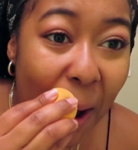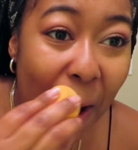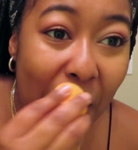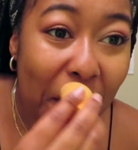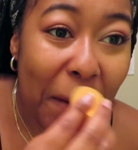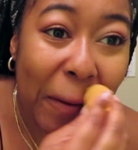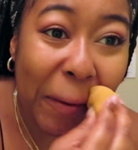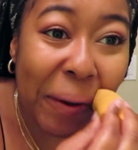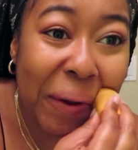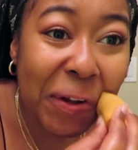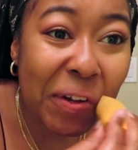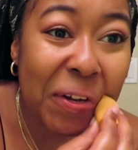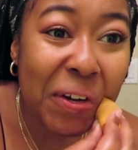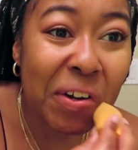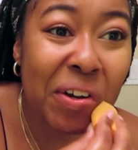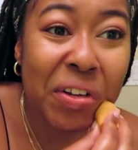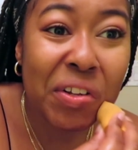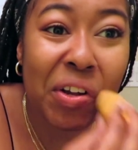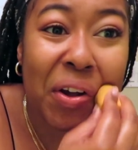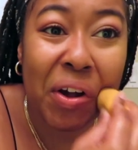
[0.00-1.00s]
And I think
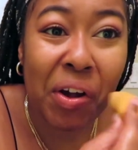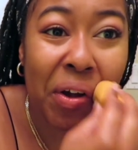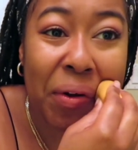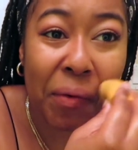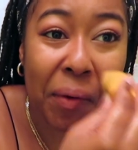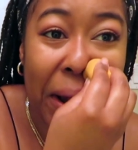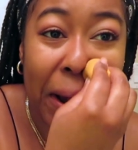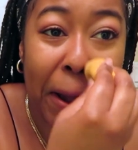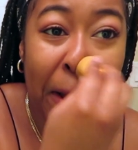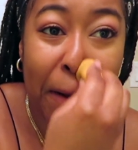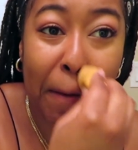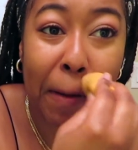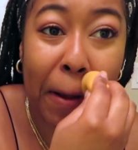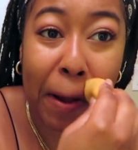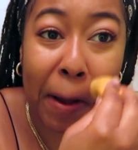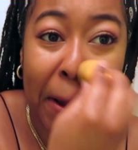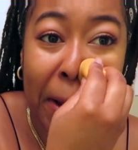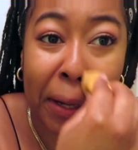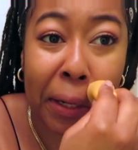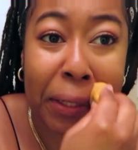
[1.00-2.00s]
it's alright
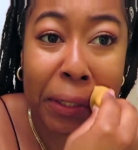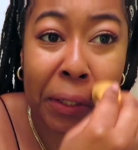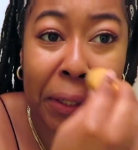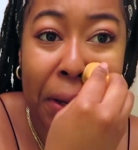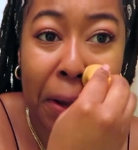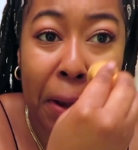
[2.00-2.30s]
because